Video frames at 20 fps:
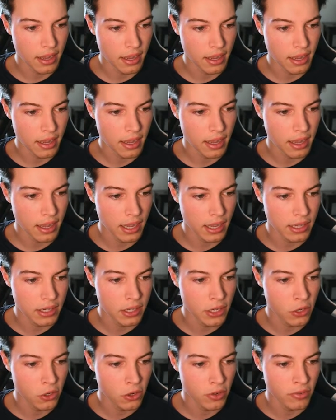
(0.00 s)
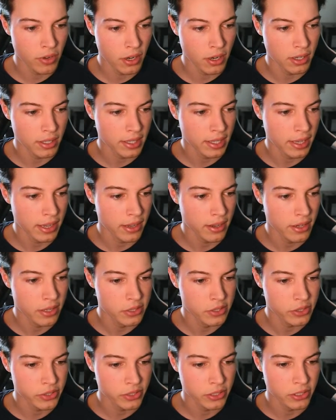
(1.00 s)
I know of R K
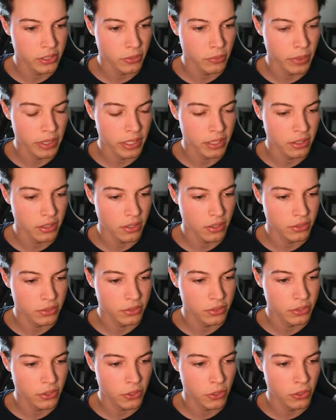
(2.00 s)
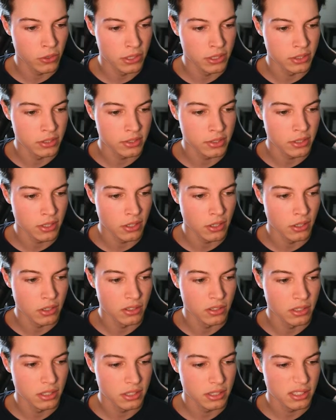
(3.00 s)
Hunter. We can also
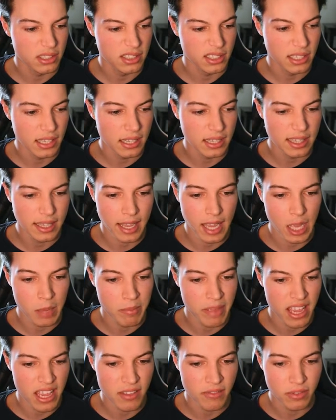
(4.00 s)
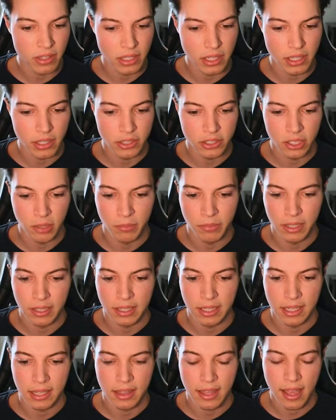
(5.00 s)
install ClamAV or something
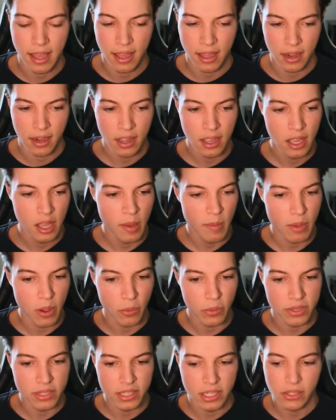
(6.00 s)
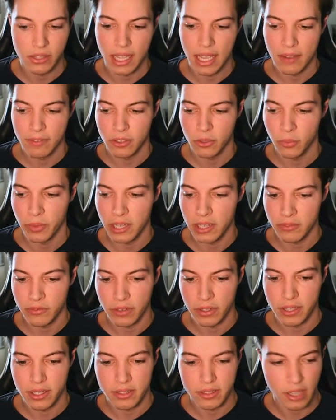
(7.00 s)
like that, but we still have to wait for
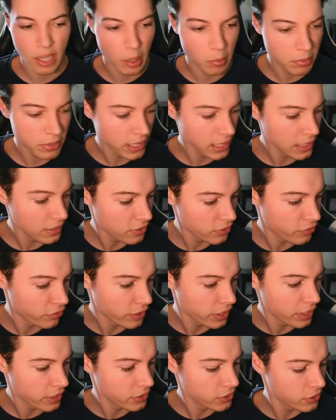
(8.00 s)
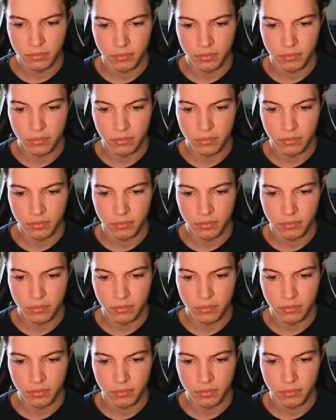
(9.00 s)
this update to finish.